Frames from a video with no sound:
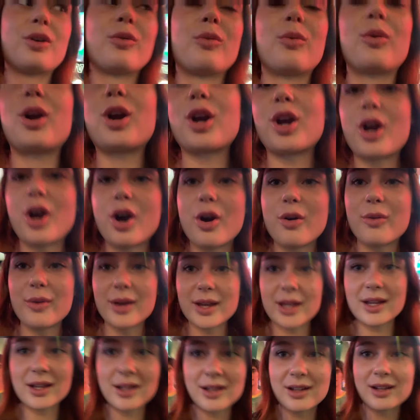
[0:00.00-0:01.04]
We're
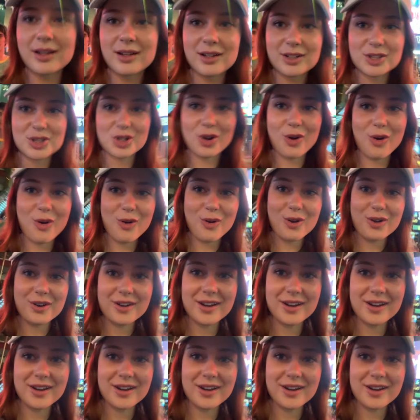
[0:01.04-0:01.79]
going to Horror